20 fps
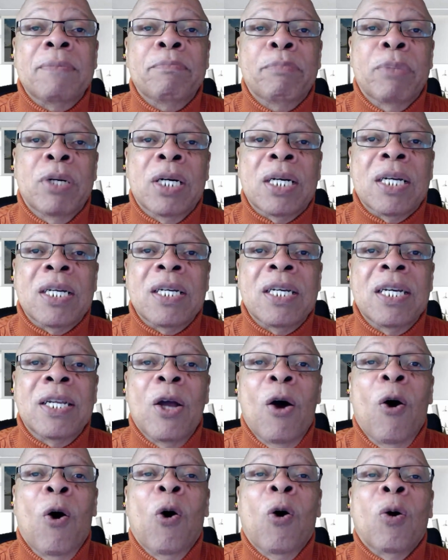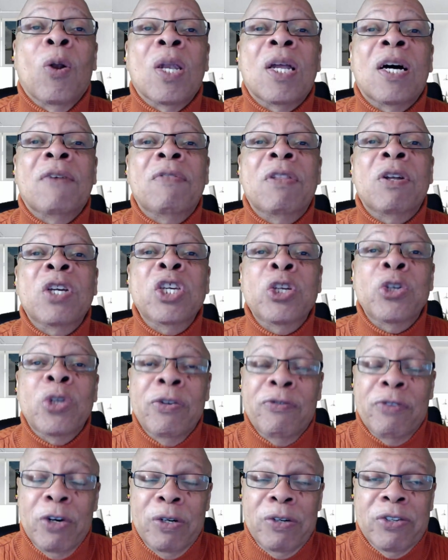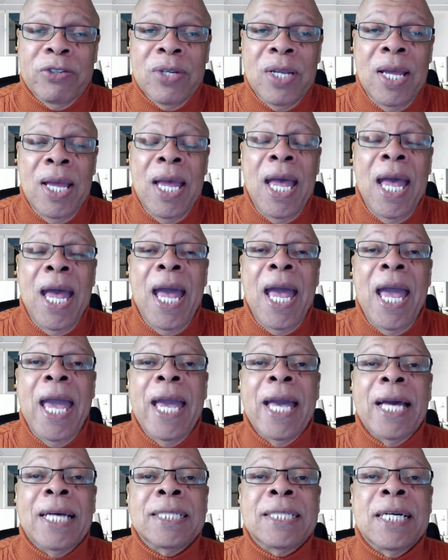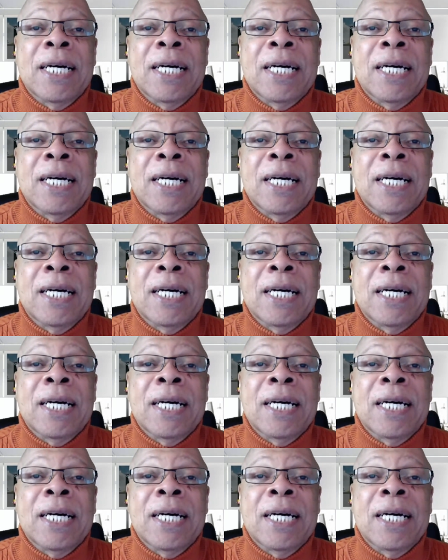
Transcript: book in all of the universe. And